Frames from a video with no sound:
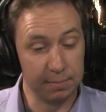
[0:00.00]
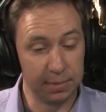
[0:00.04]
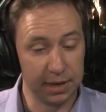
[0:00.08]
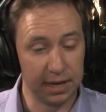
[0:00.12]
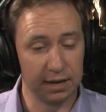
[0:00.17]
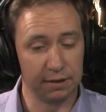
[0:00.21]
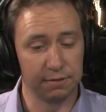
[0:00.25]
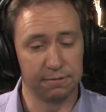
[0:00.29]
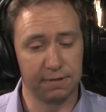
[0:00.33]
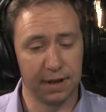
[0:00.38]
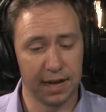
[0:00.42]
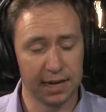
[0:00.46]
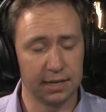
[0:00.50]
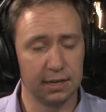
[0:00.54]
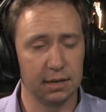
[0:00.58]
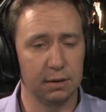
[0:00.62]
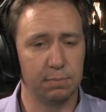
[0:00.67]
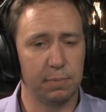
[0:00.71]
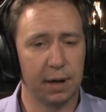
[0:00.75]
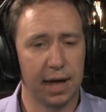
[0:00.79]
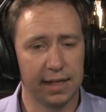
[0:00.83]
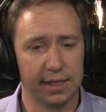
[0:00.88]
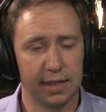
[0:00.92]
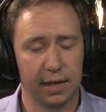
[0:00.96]
being affected
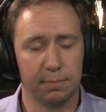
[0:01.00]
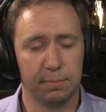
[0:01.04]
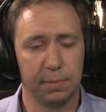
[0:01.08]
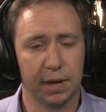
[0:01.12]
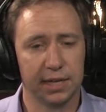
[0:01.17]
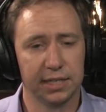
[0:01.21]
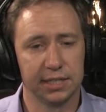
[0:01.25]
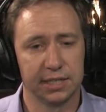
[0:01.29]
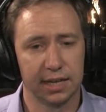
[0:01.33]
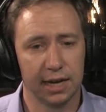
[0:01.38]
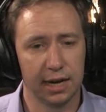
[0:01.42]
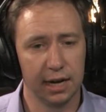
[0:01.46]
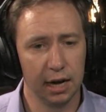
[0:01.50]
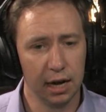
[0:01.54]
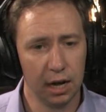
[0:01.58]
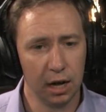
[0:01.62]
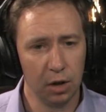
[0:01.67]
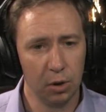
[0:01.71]
by that mindset,